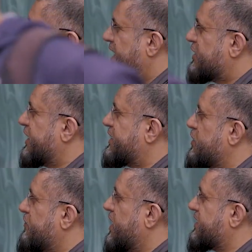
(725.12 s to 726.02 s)
Jeddah,
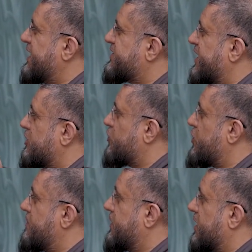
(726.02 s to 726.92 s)
you've heard it in Saudi
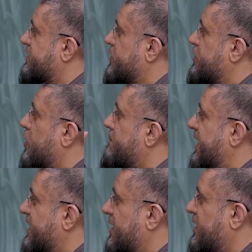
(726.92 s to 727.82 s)
Arabia. So you've got
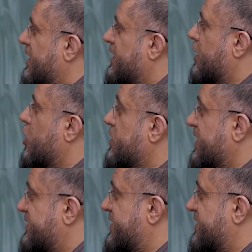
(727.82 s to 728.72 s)
Mecca, the
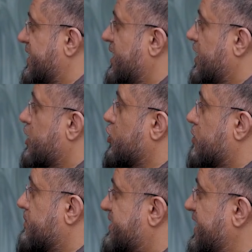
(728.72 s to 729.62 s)
holiest city. You've
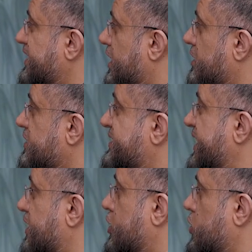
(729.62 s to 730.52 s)
got Medina, the
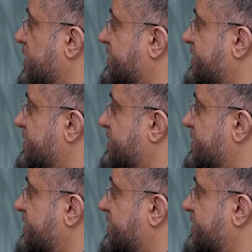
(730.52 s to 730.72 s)
second holiest